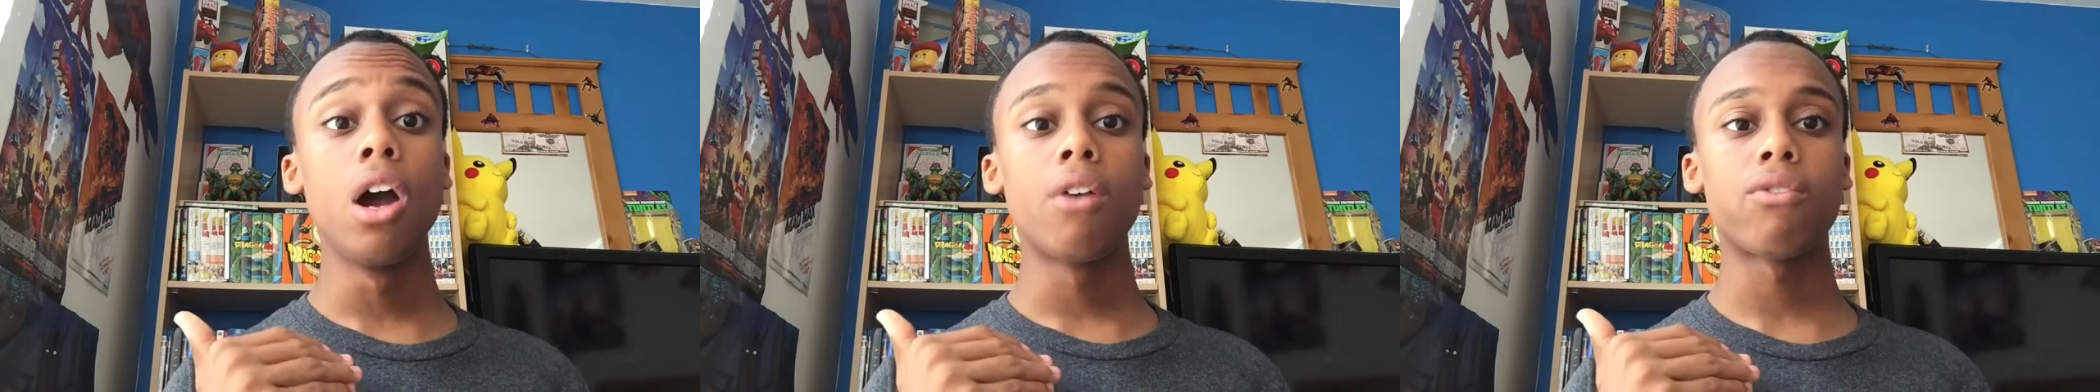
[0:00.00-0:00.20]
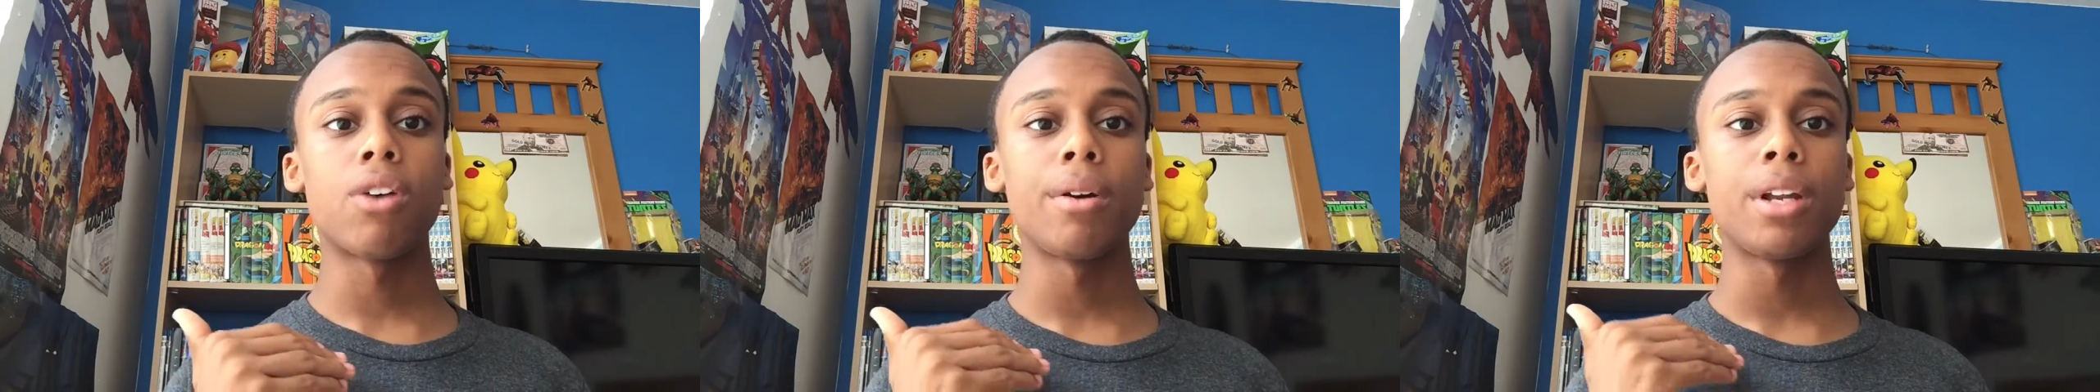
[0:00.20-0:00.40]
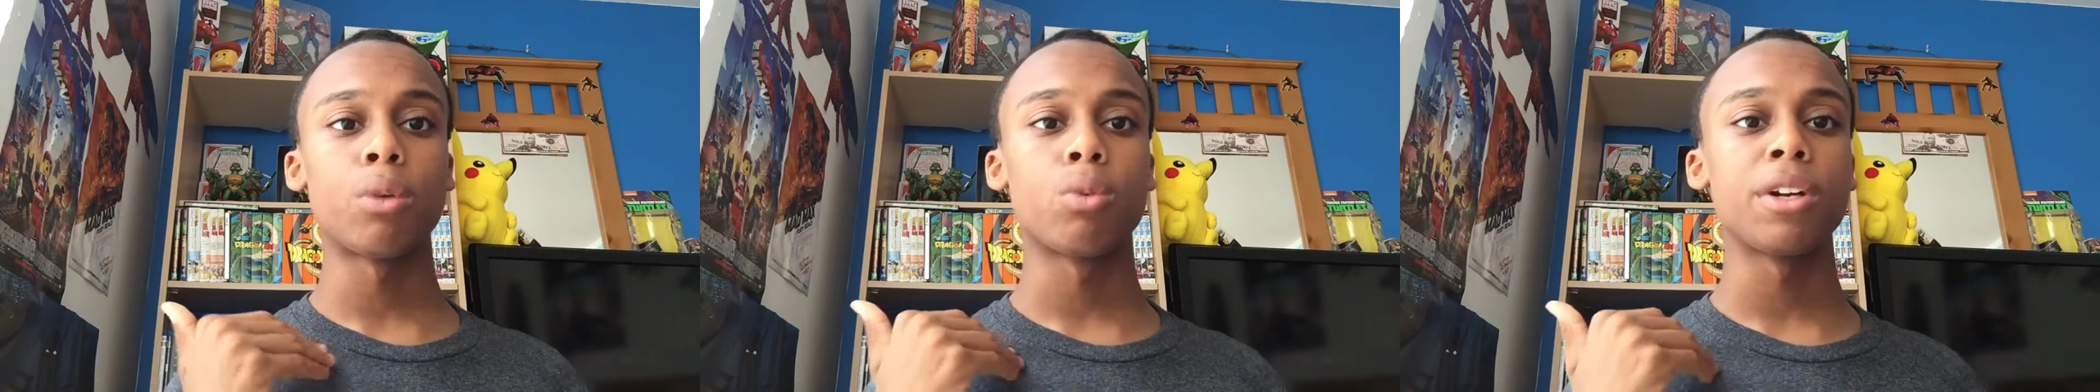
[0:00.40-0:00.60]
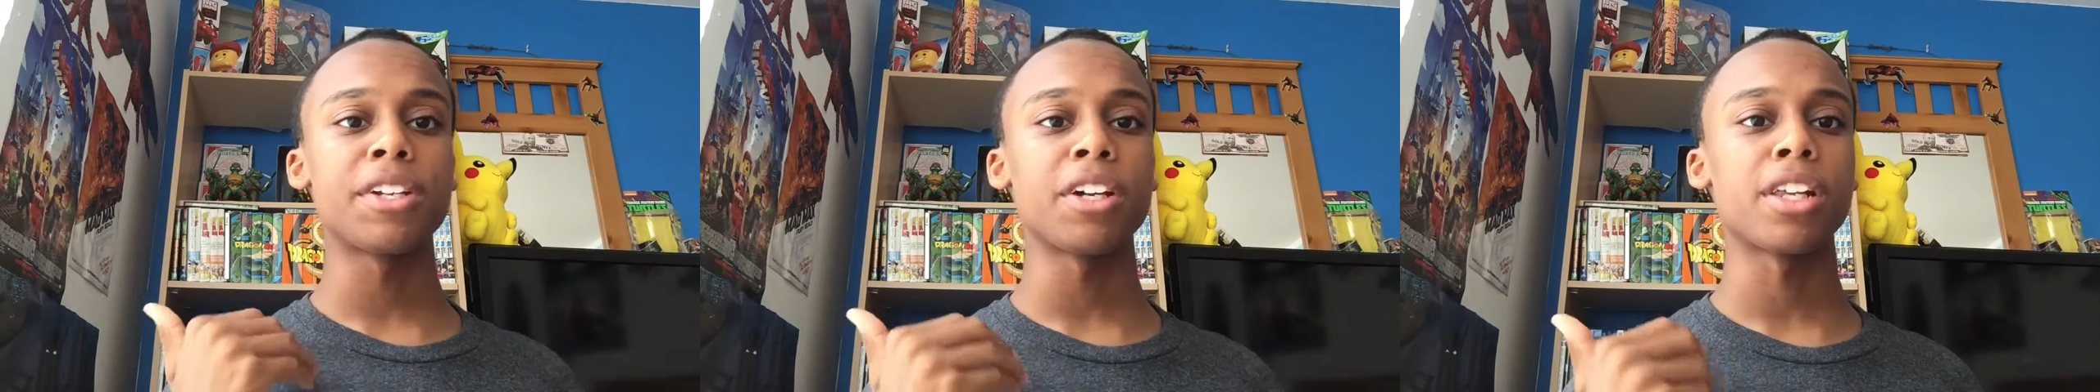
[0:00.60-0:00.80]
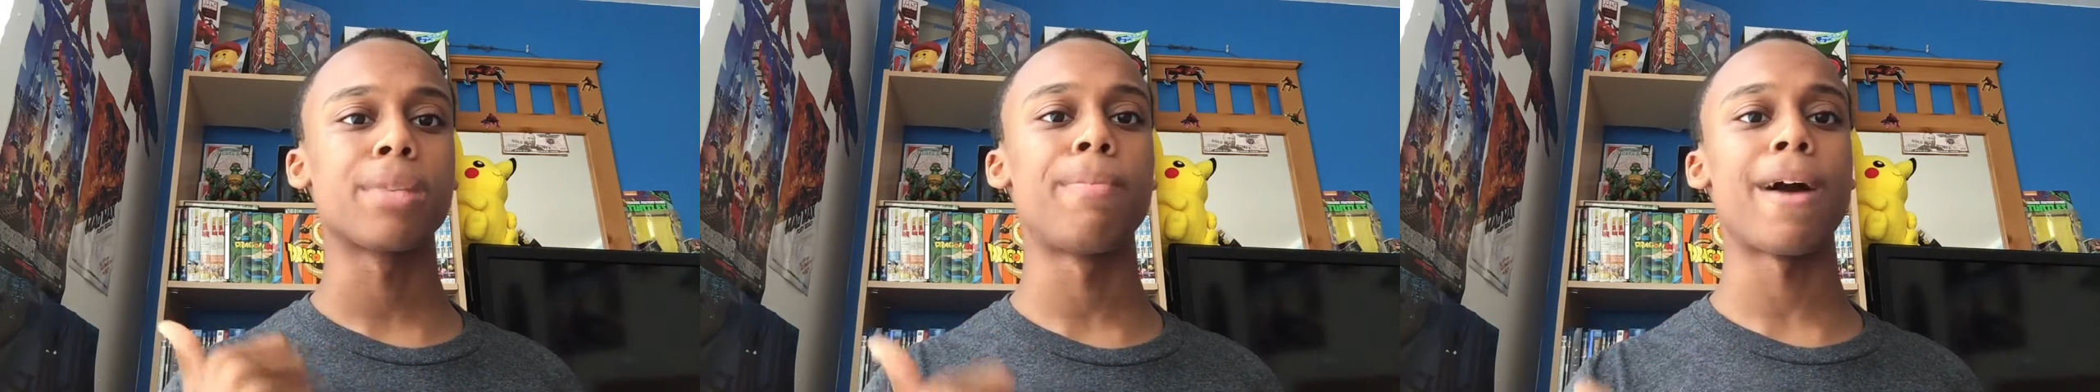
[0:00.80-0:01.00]
from the
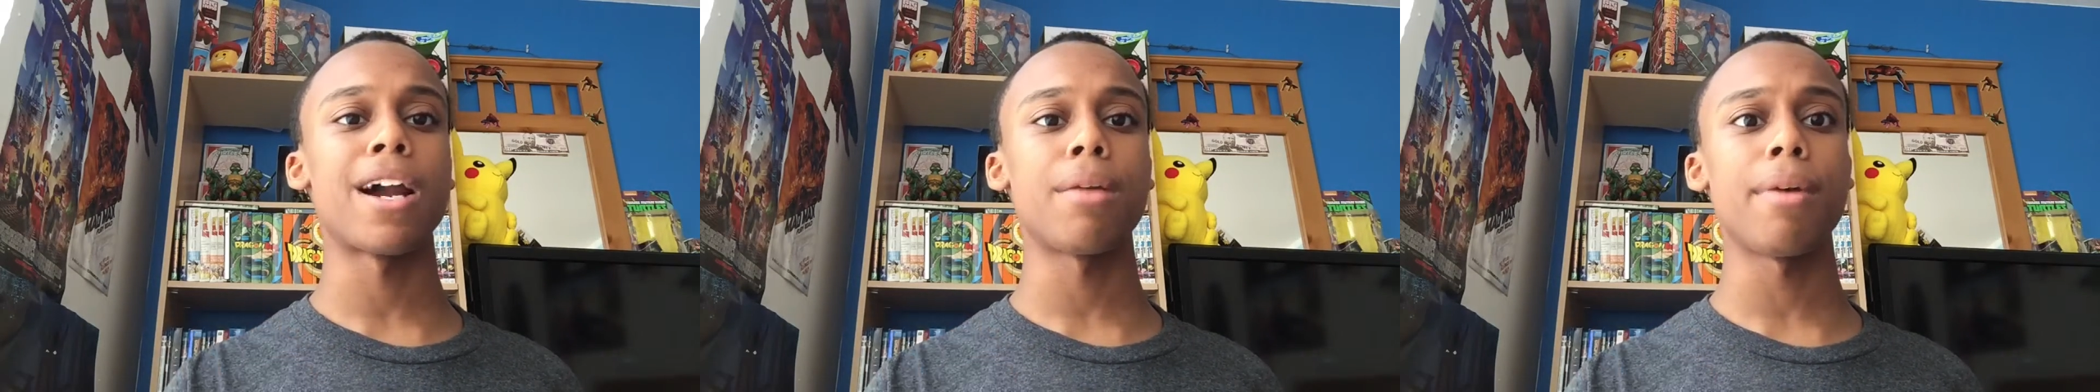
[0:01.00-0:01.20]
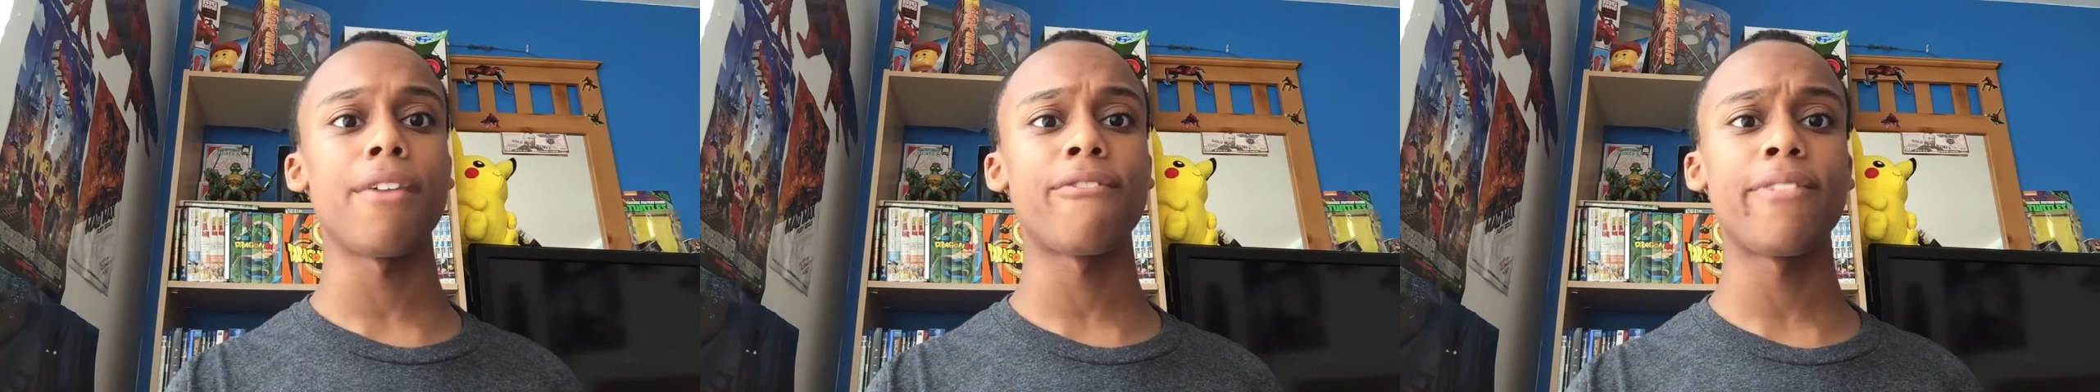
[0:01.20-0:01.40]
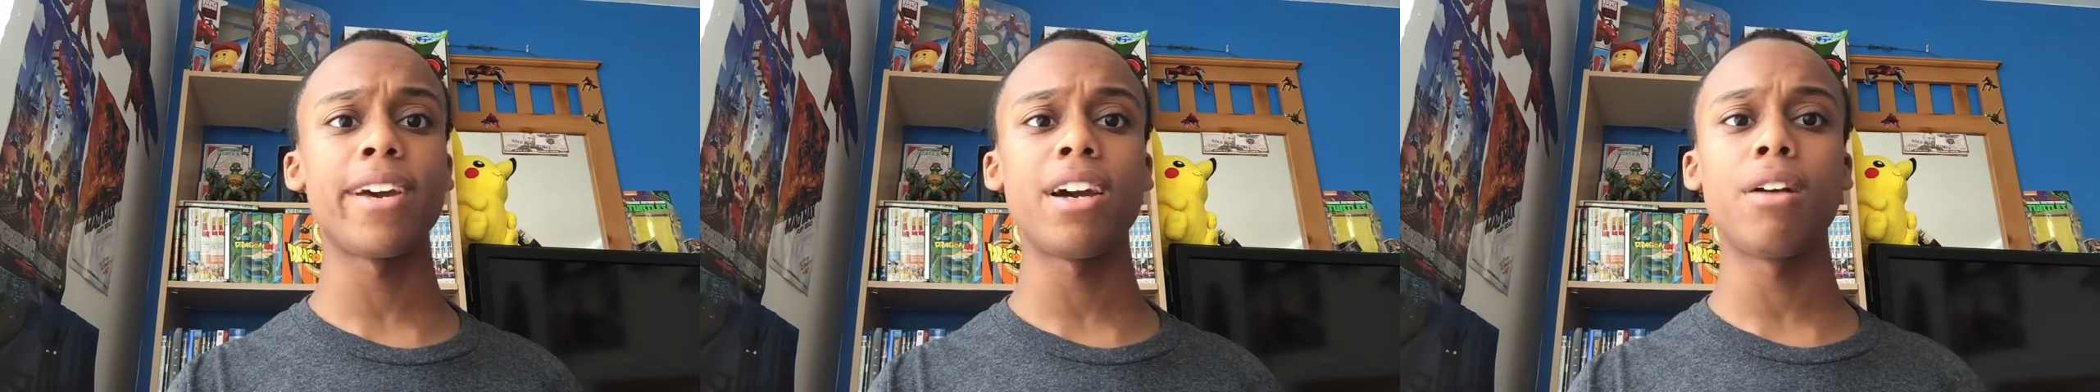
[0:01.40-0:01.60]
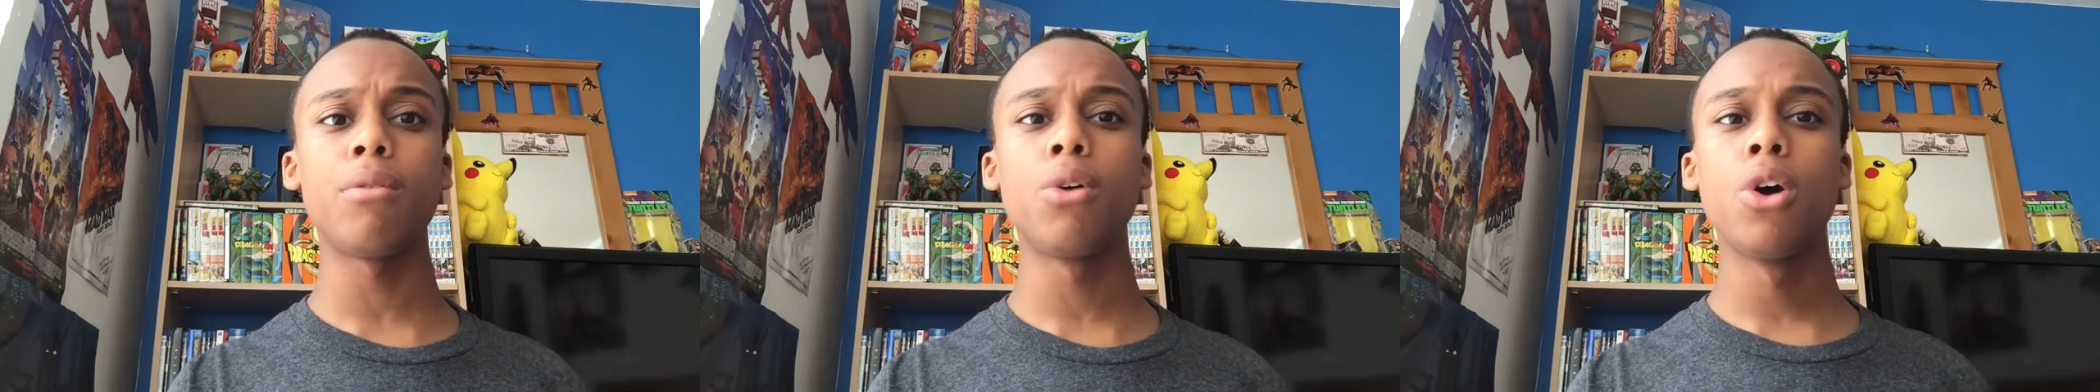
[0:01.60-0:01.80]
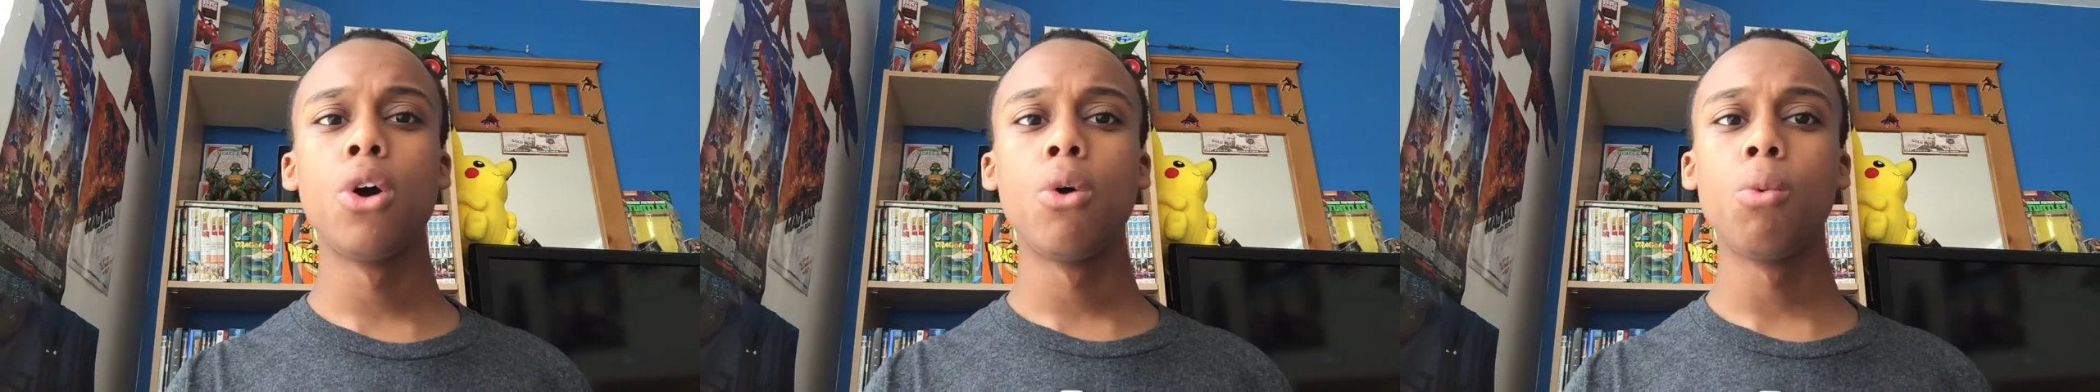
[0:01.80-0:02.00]
original Spider-Man film,